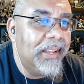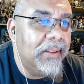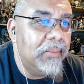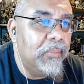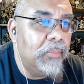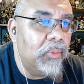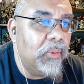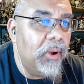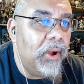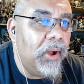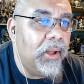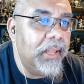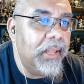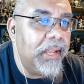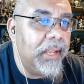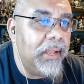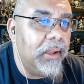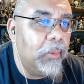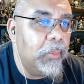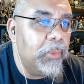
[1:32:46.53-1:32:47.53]

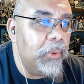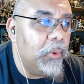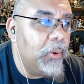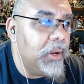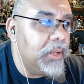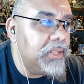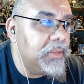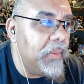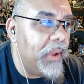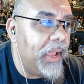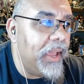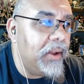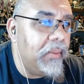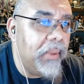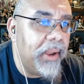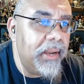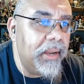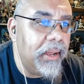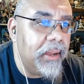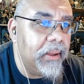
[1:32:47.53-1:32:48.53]
Brawley. I'm throwing in some
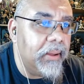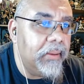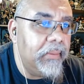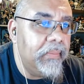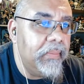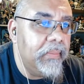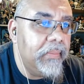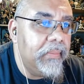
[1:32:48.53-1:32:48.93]
anime now.